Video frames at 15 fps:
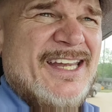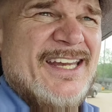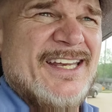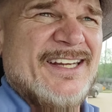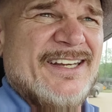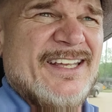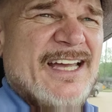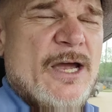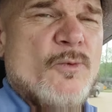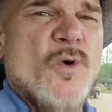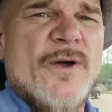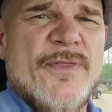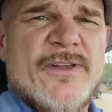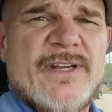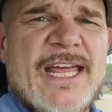And uh, I
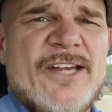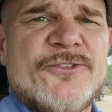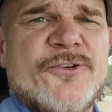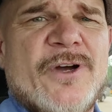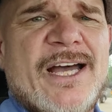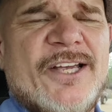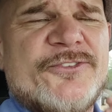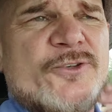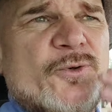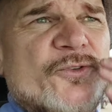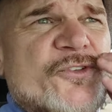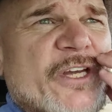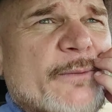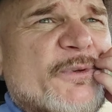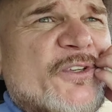won the National High
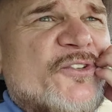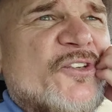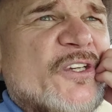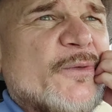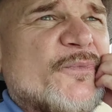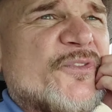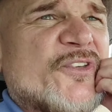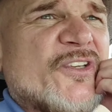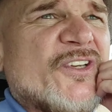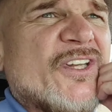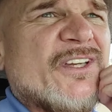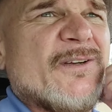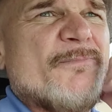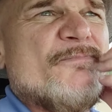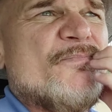School Championships
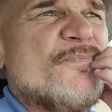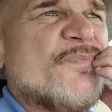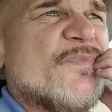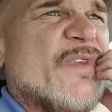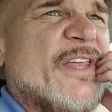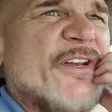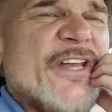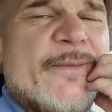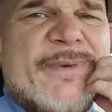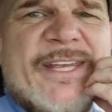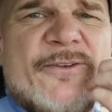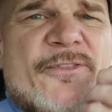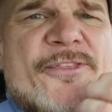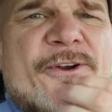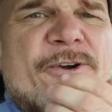and uh, ended up
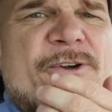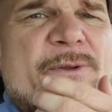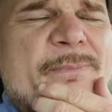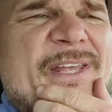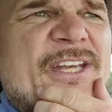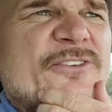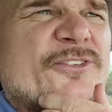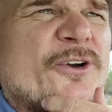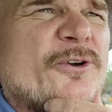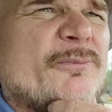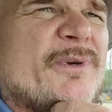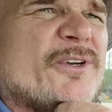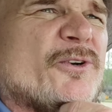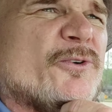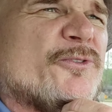getting third in the mini
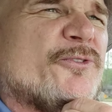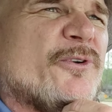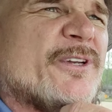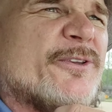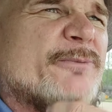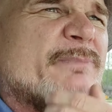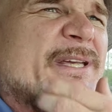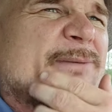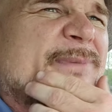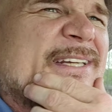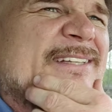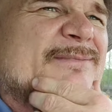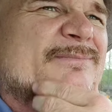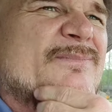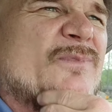tournament. Earl Strickland beat
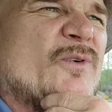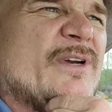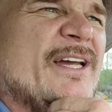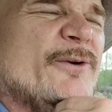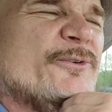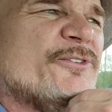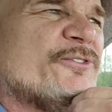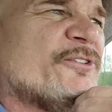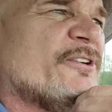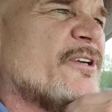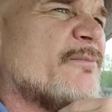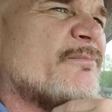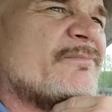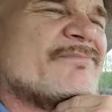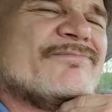me when I was,
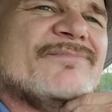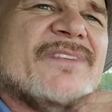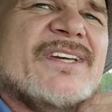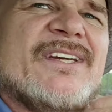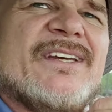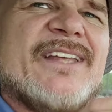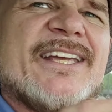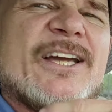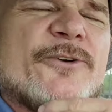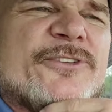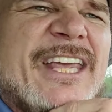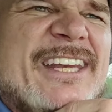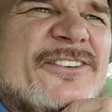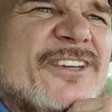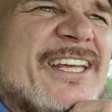uh, I think I
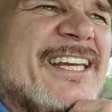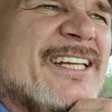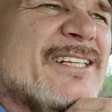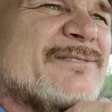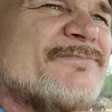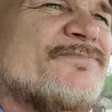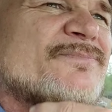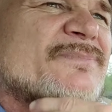was 18.